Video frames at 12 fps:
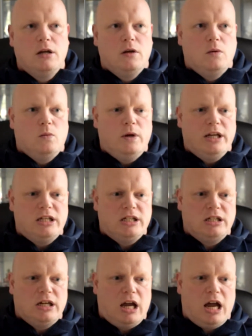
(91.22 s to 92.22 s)

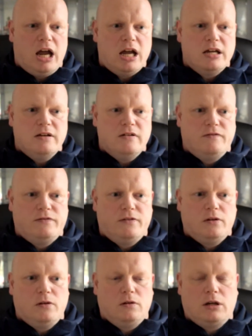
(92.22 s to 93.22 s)
which I've
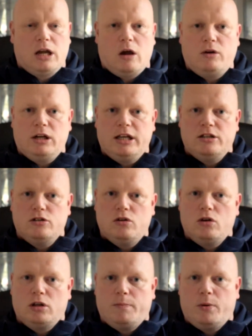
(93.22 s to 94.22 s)
calculated all
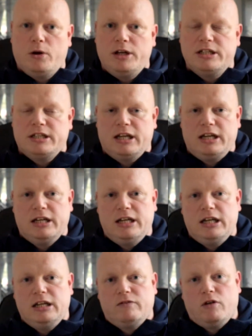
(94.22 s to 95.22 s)
the points that you
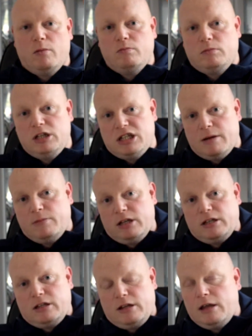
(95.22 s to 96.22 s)
need from
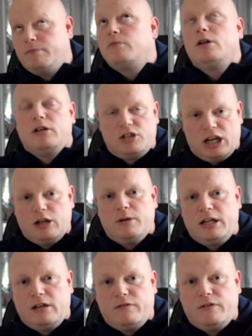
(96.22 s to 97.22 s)
January
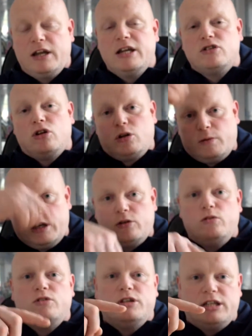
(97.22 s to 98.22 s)
the 1st all the way through
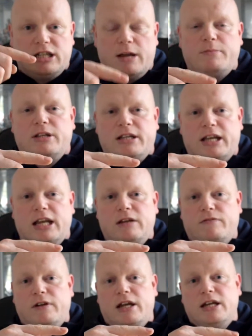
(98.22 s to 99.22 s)
to December the
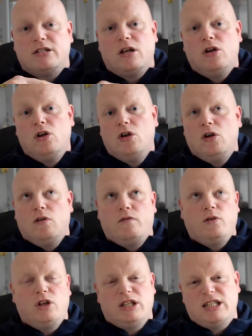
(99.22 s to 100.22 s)
31st for
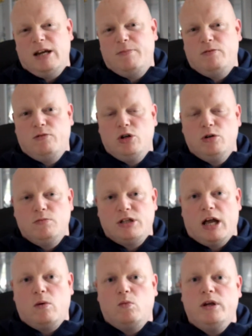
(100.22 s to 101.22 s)
the type of rooms
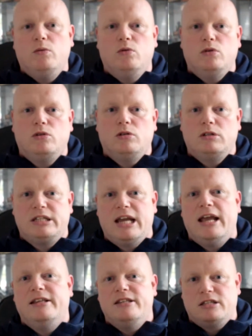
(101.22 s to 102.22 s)
that we would
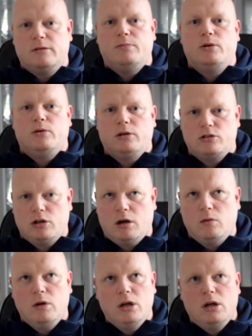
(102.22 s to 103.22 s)
tend to book. So
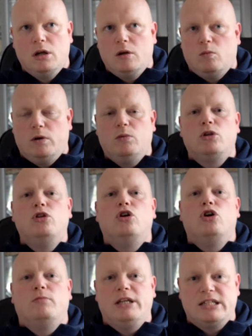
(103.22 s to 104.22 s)
we would
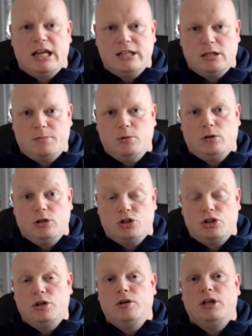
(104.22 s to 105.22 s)
normally tend to book a
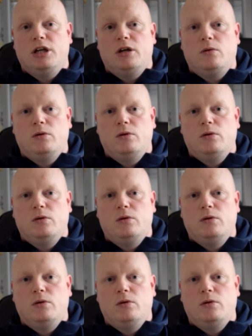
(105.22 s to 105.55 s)
studio.